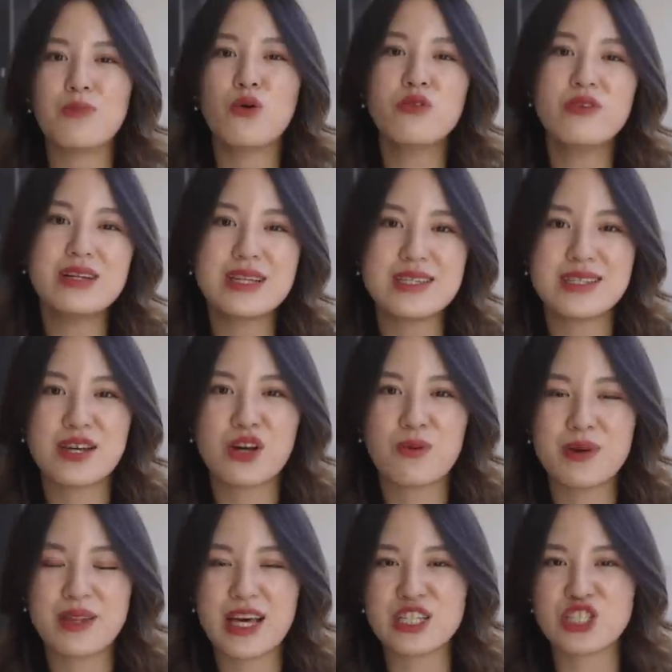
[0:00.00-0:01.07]
A more realistic
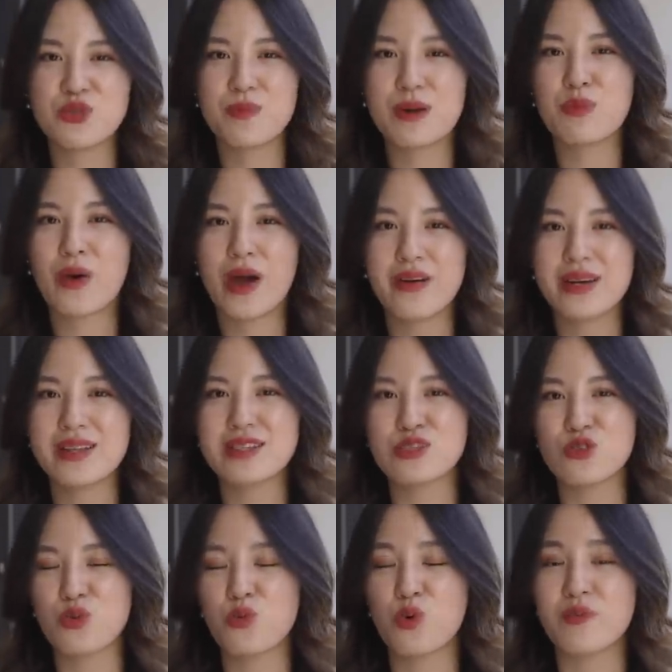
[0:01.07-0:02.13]
combination would be wearing
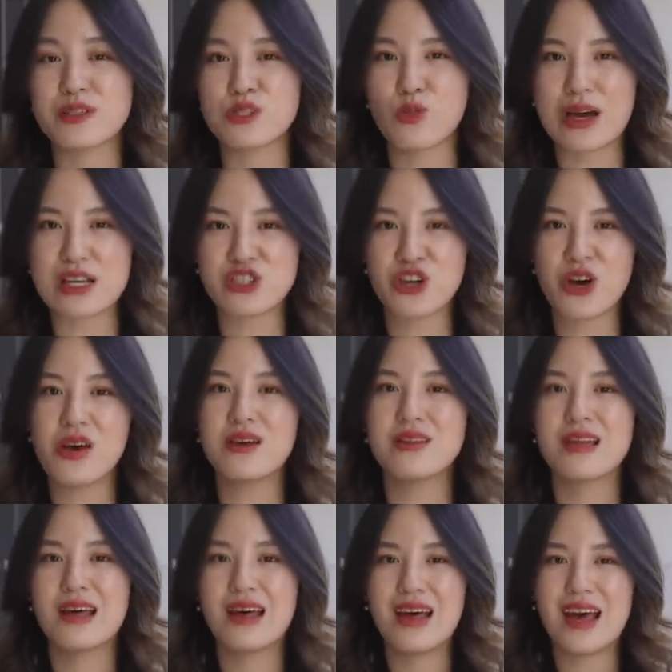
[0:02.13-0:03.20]
this look with a sweatshirt
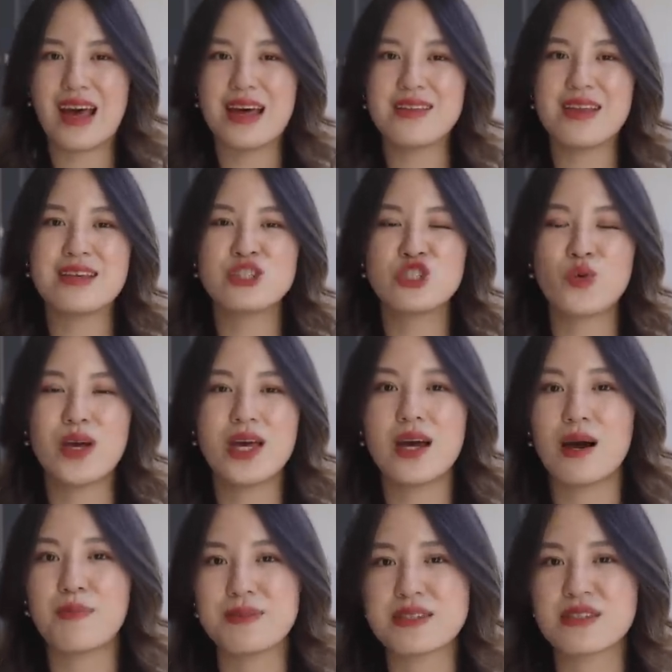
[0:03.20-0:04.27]
and then doing
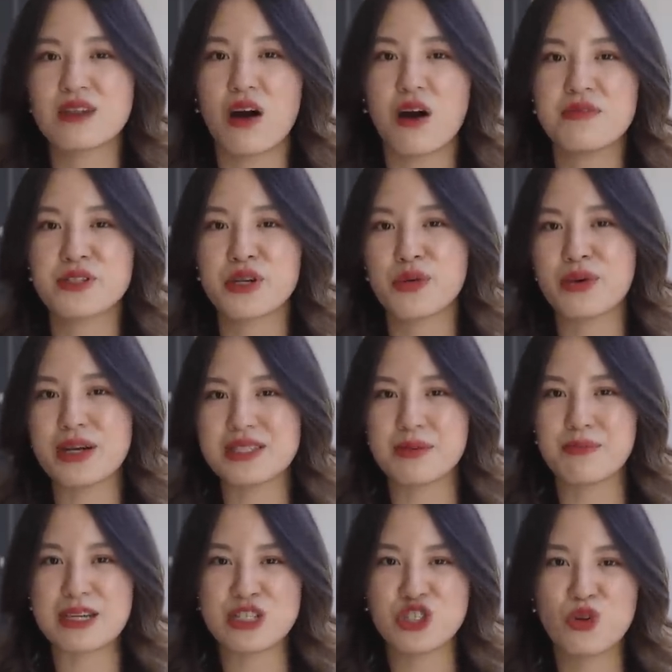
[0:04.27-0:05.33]
up the scarf so it's a
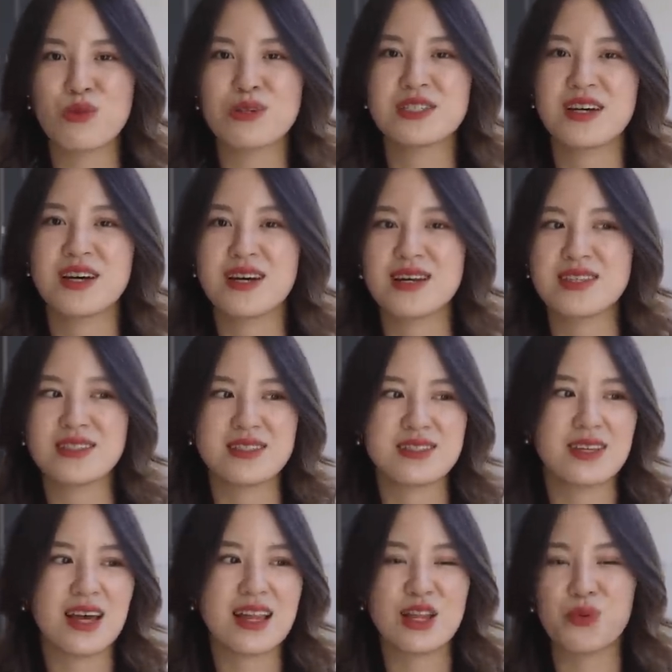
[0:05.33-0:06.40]
bit shorter,
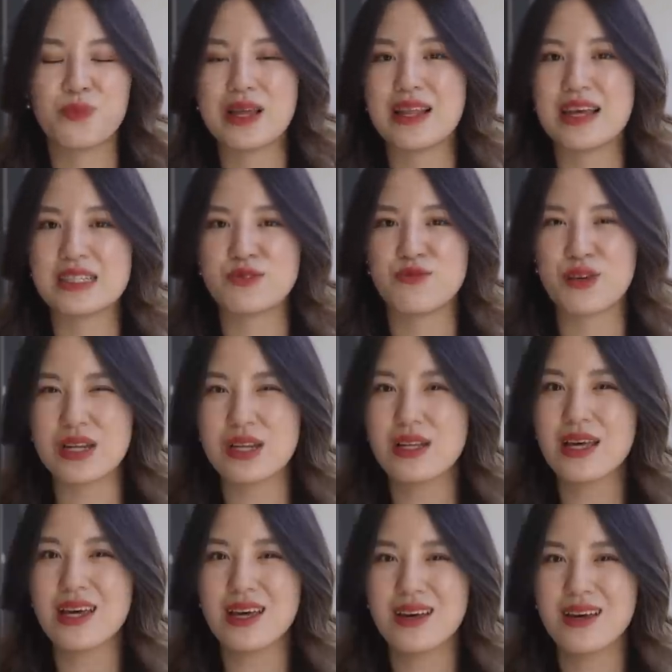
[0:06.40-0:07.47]
it's a little bit less
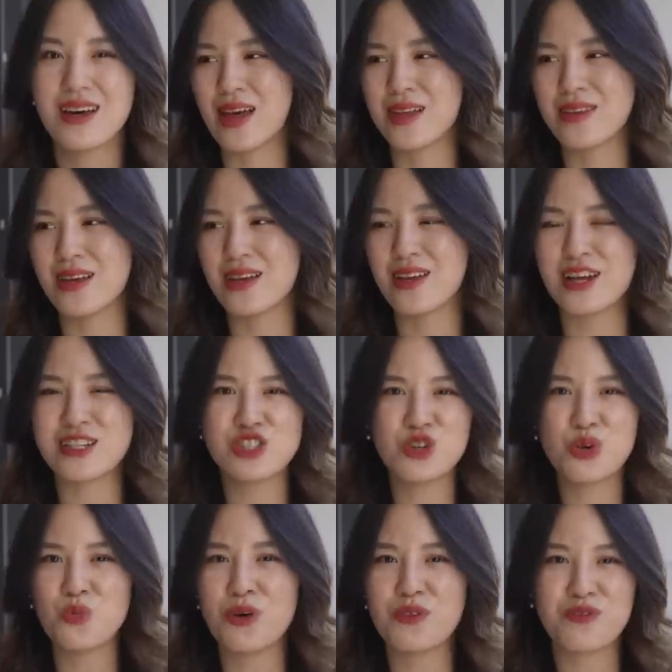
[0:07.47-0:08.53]
fiddly, and then I just
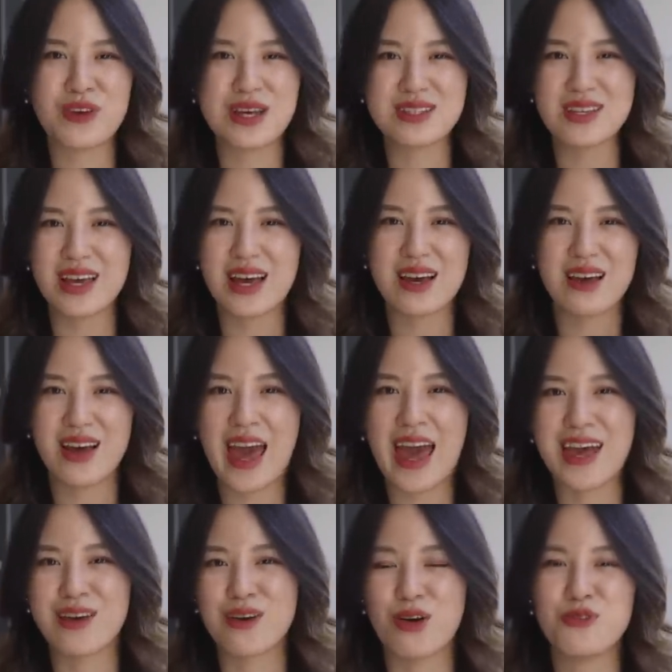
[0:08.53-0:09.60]
don't want things like
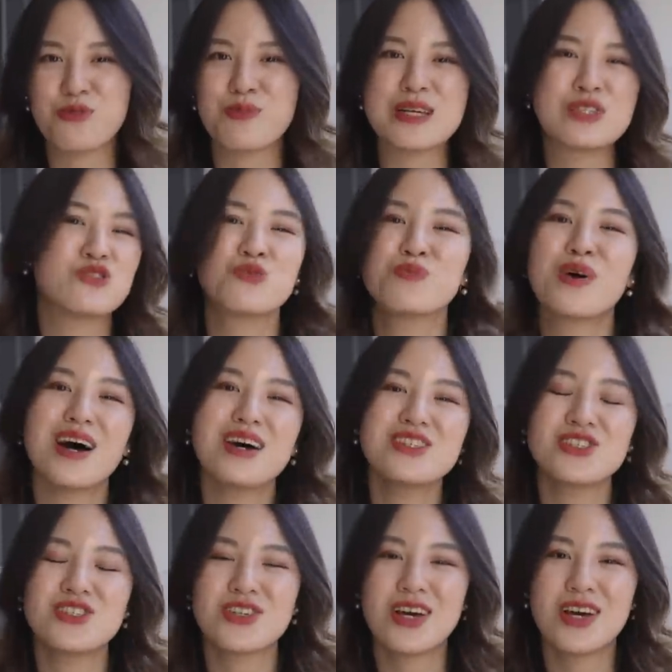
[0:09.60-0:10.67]
hanging off me too
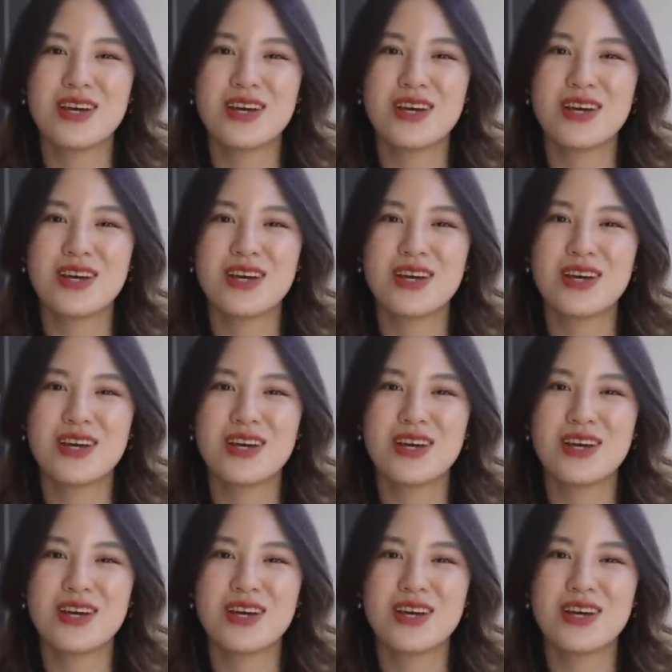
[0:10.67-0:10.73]
much.